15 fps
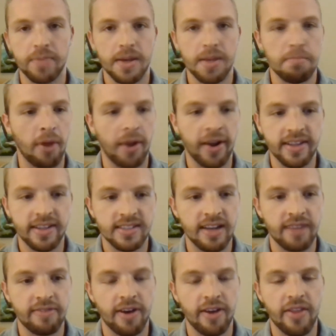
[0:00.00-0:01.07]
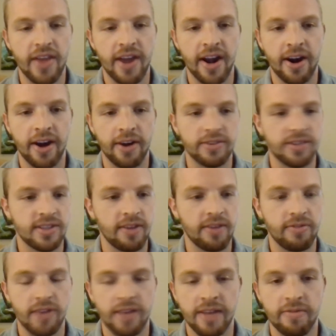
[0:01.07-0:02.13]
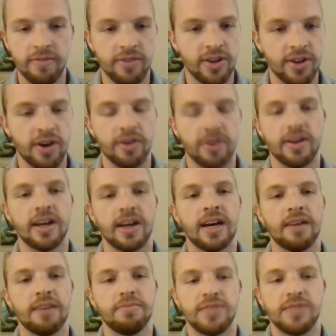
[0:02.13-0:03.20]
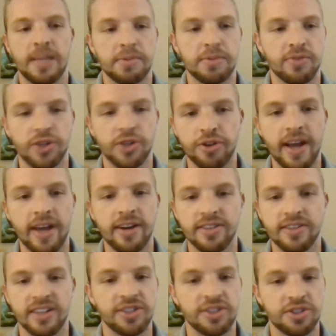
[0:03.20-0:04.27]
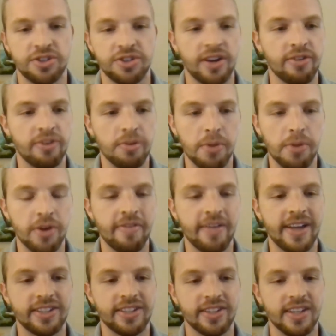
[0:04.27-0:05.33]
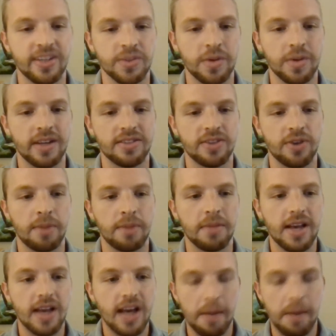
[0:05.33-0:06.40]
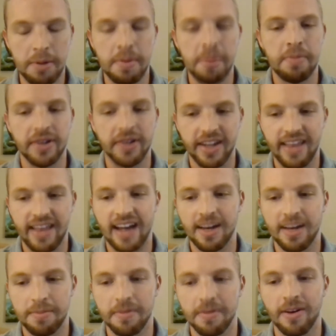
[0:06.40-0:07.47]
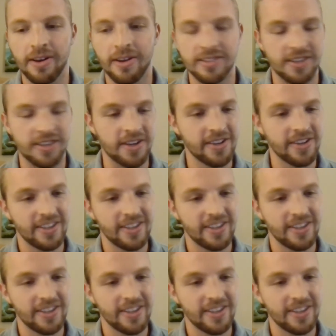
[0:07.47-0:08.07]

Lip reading: market stuff on there, tips for traders and just general motivation as well. So I'm going to be building that up also.